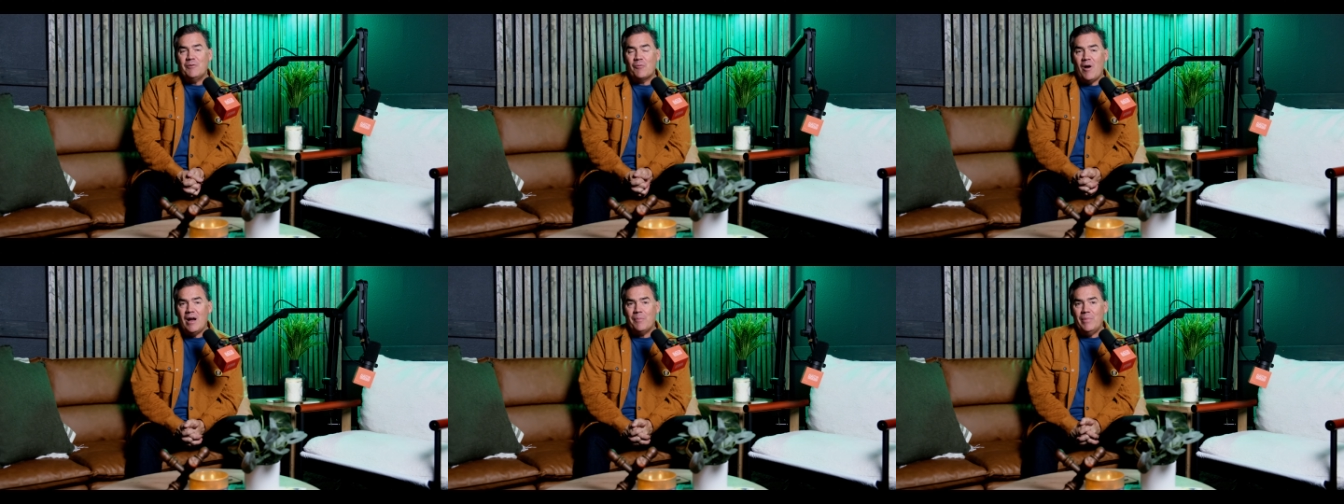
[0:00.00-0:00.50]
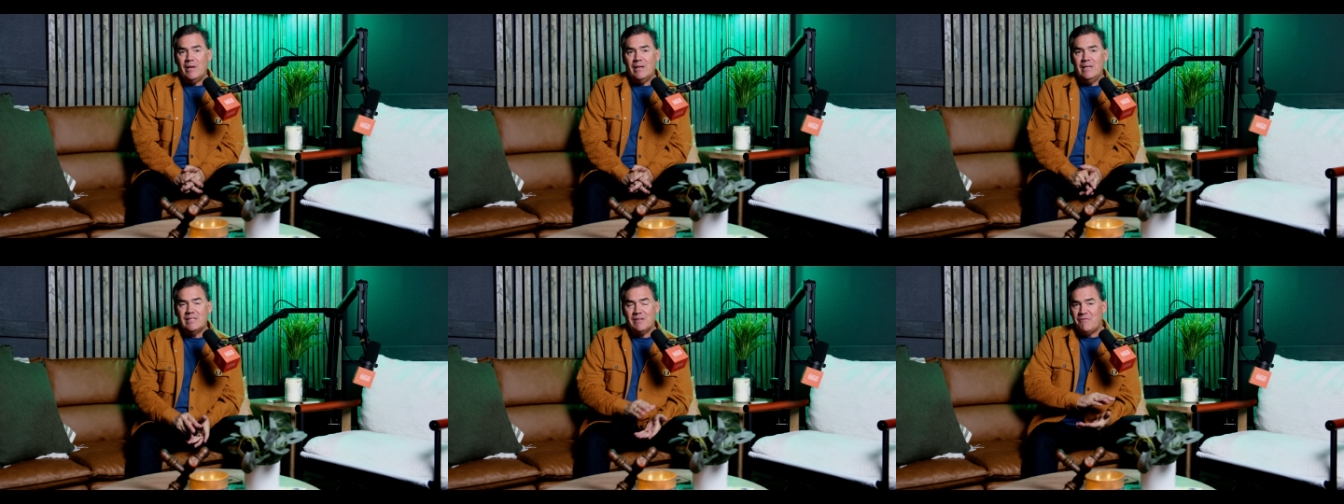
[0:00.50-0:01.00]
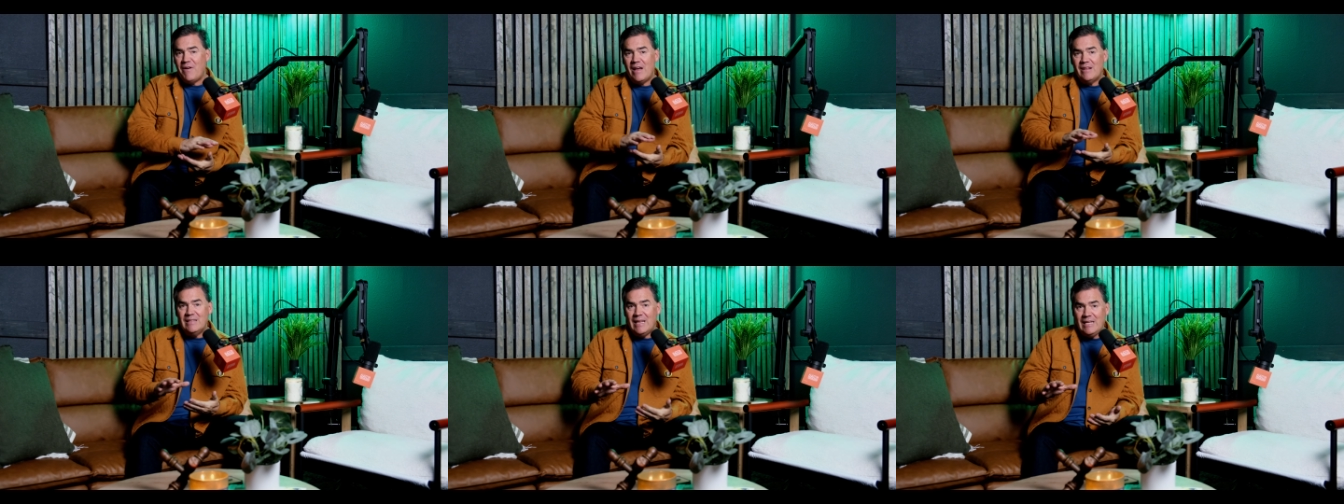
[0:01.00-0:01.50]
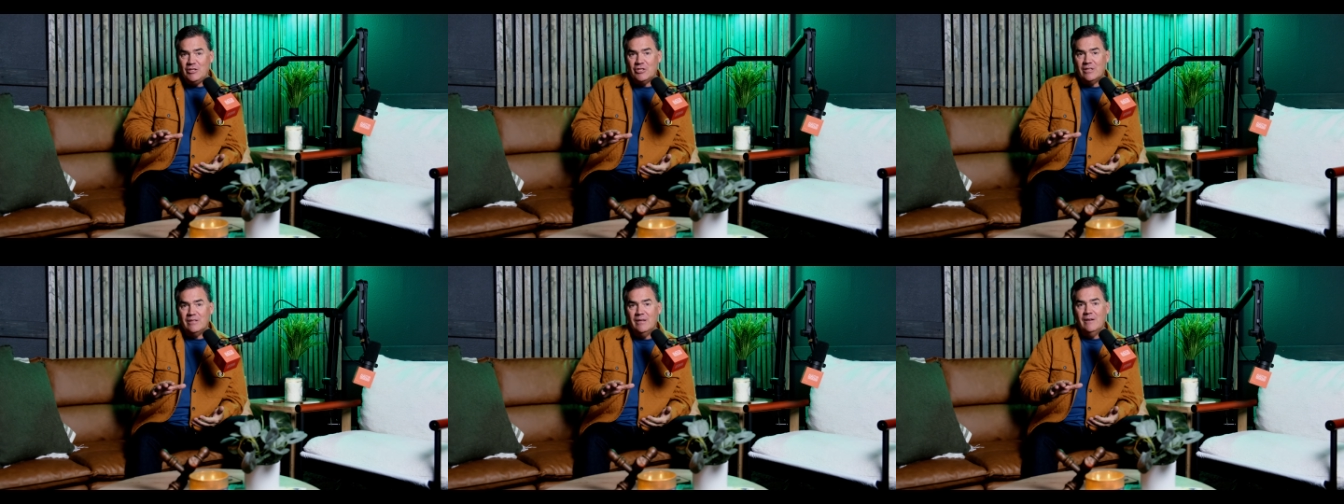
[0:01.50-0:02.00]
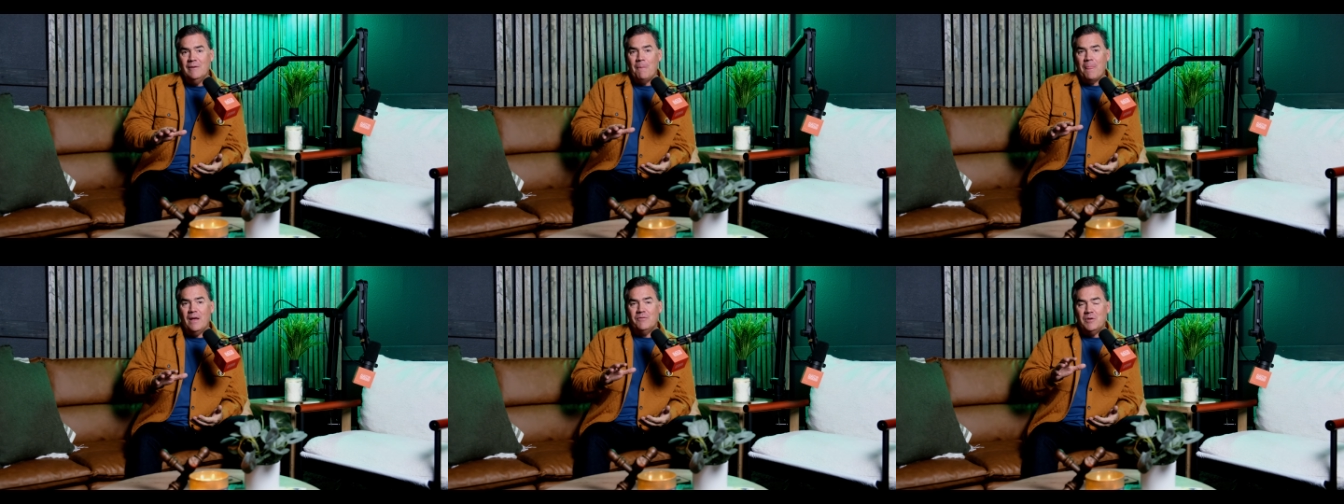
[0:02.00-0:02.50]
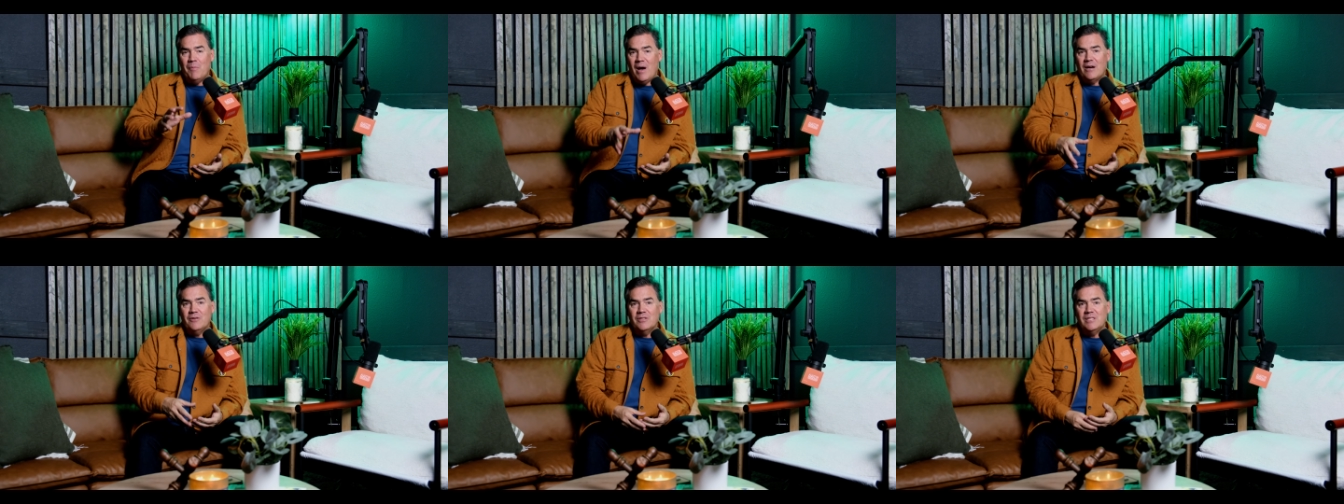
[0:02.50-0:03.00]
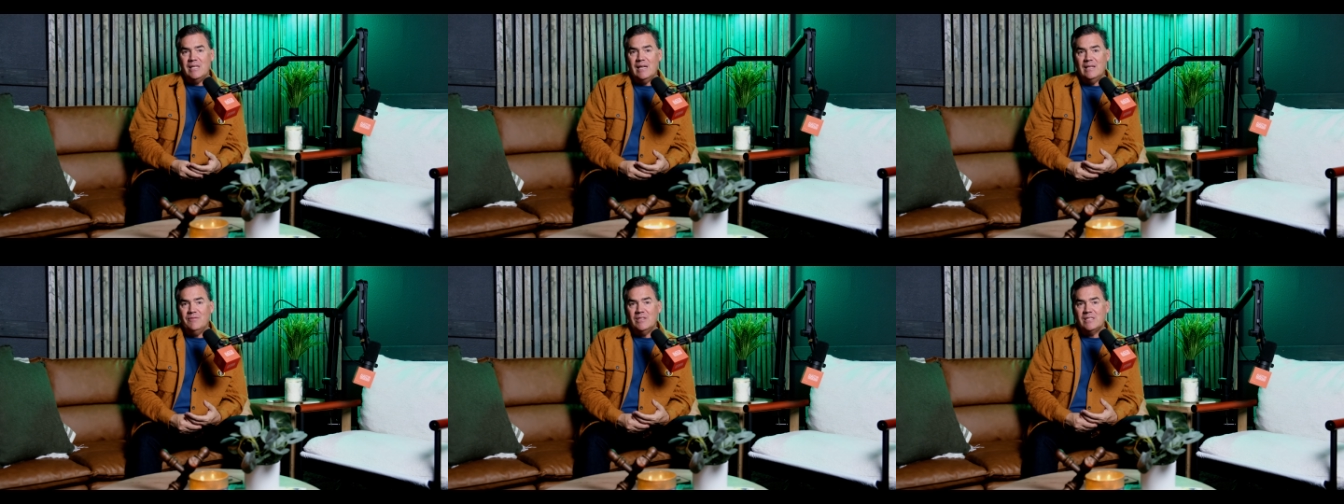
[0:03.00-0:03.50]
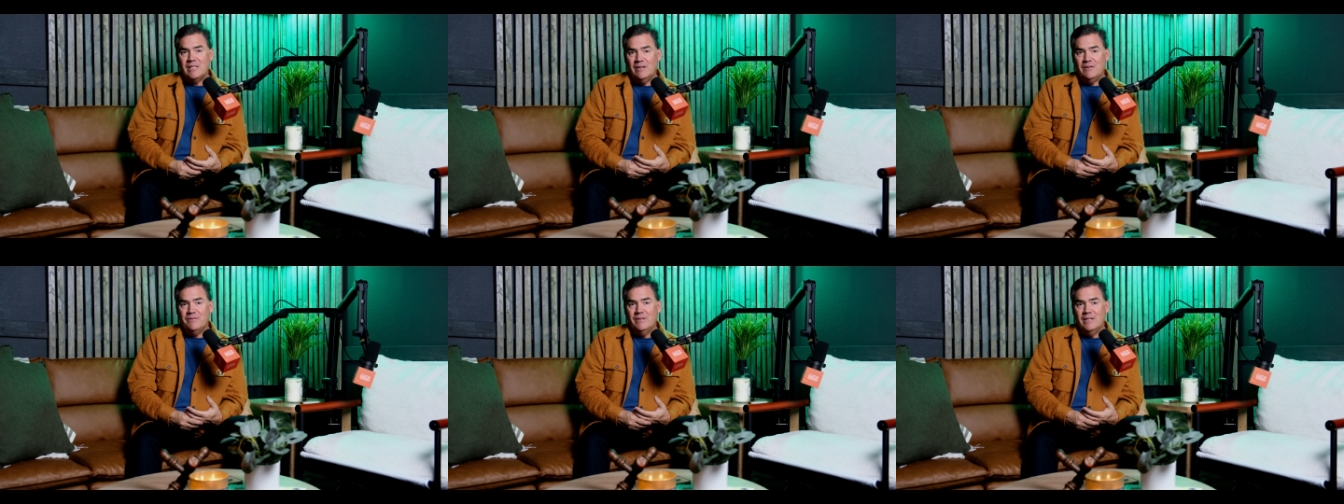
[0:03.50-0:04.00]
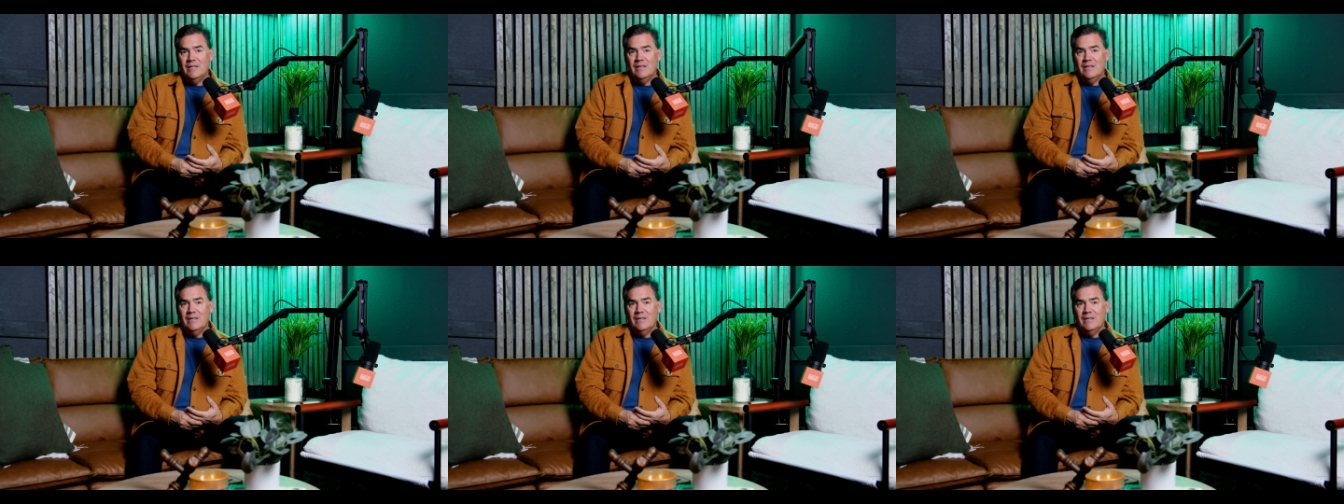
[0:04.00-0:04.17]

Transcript: at the rock bed, it's the foundation of democracy in and of itself.